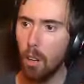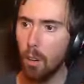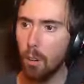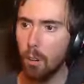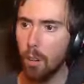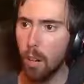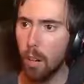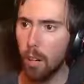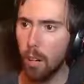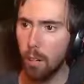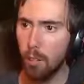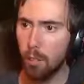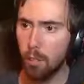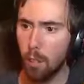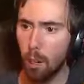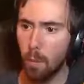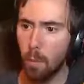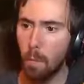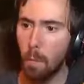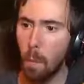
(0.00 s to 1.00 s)
Okay, let's
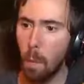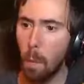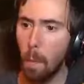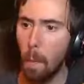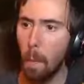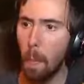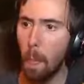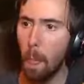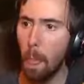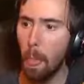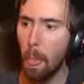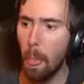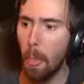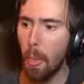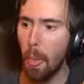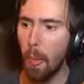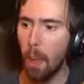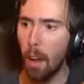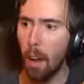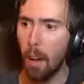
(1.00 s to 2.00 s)
go.
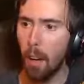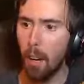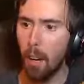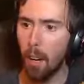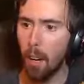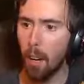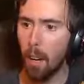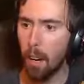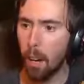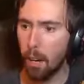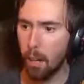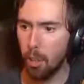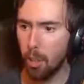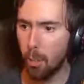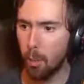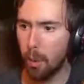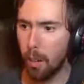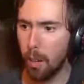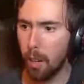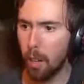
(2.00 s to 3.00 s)
Uh, actually,
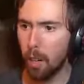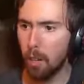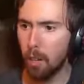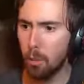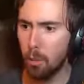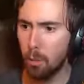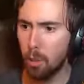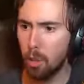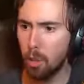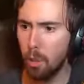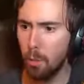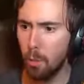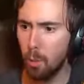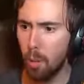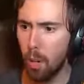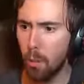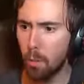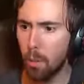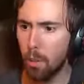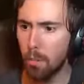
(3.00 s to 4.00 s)
wait. Oh, this was shift
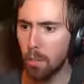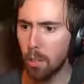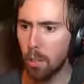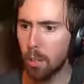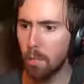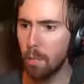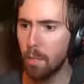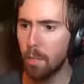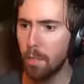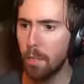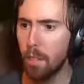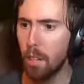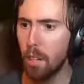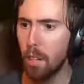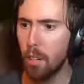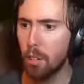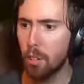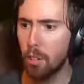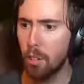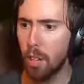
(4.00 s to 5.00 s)
one, wasn't it?
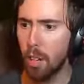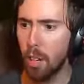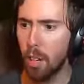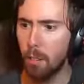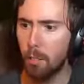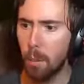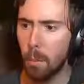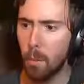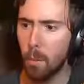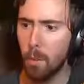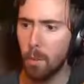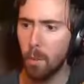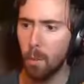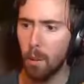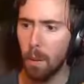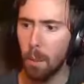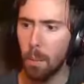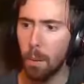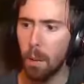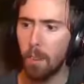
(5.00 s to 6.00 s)
Shit, I don't remember even what
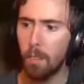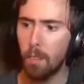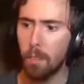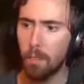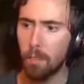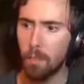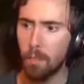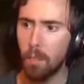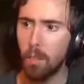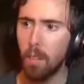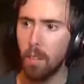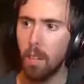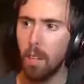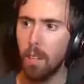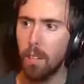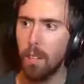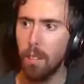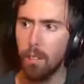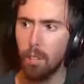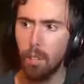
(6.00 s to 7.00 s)
I bound this to. I
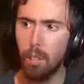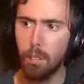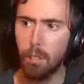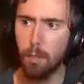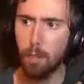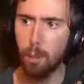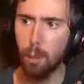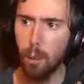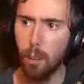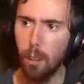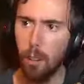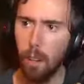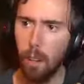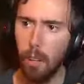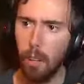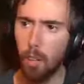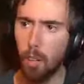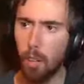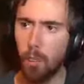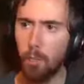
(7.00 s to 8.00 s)
think it's shift two and,
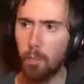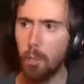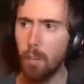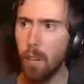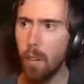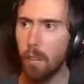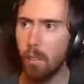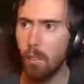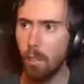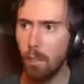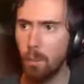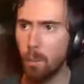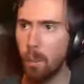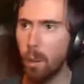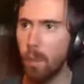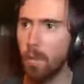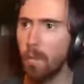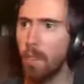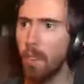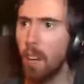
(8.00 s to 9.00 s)
and shift three and shift one.
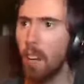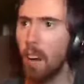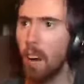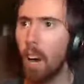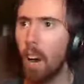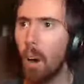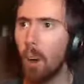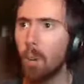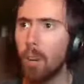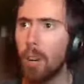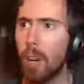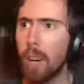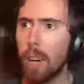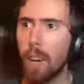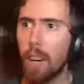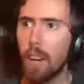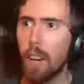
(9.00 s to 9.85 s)
Okay, uh,